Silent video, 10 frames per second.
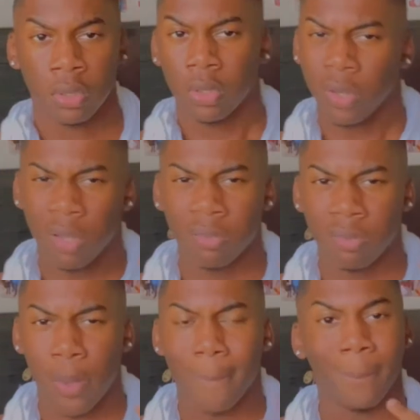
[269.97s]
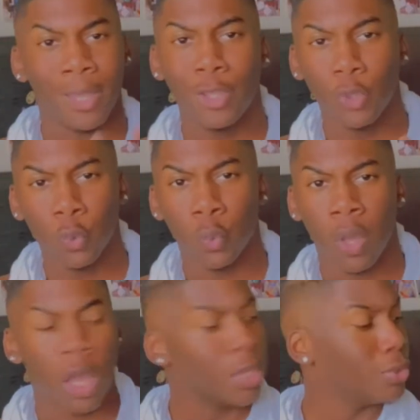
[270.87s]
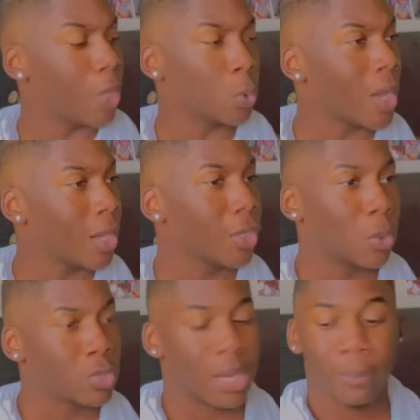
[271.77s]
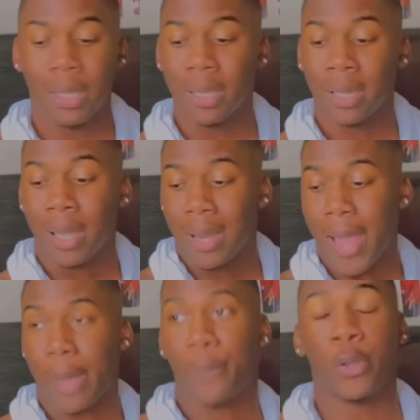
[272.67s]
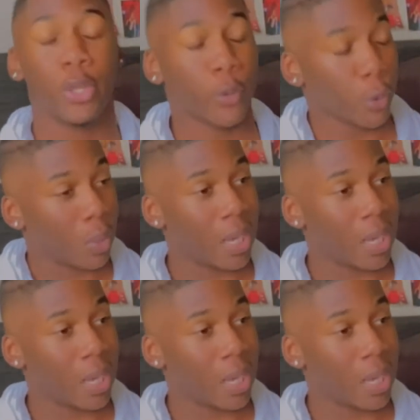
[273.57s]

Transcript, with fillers: You know, be you. Don't try to go try to be like a pretty girl.